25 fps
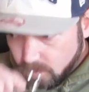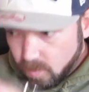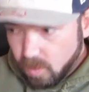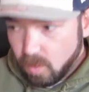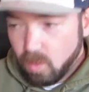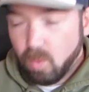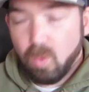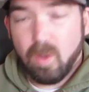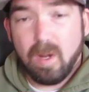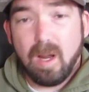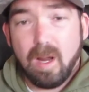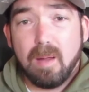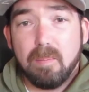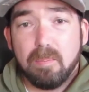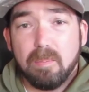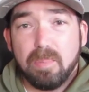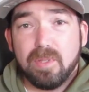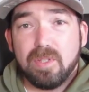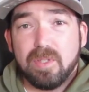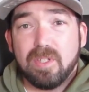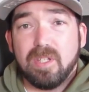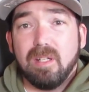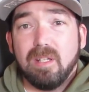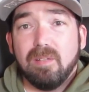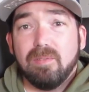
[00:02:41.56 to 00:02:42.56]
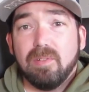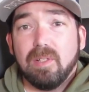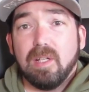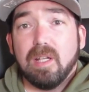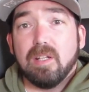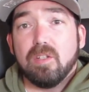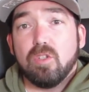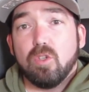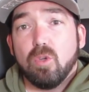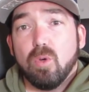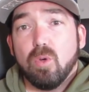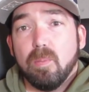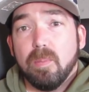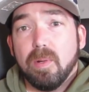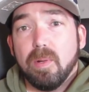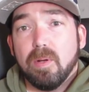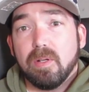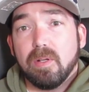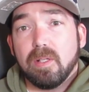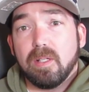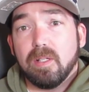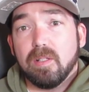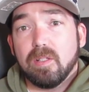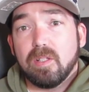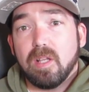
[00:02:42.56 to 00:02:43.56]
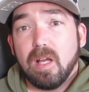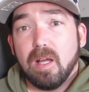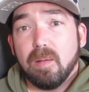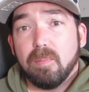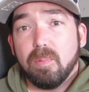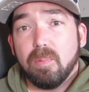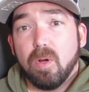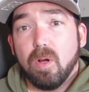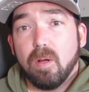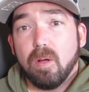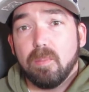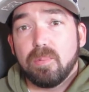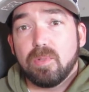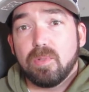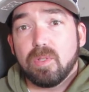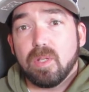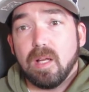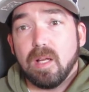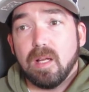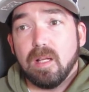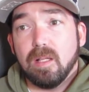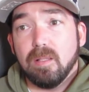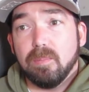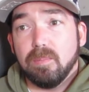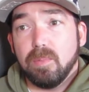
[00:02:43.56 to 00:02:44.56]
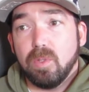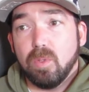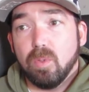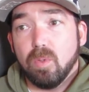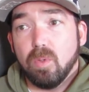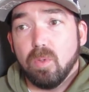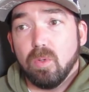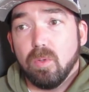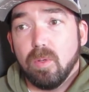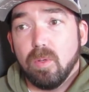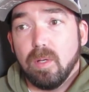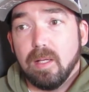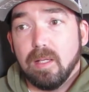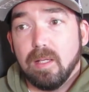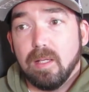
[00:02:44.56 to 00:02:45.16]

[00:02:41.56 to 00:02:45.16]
what I'm perceiving as your American type hops, your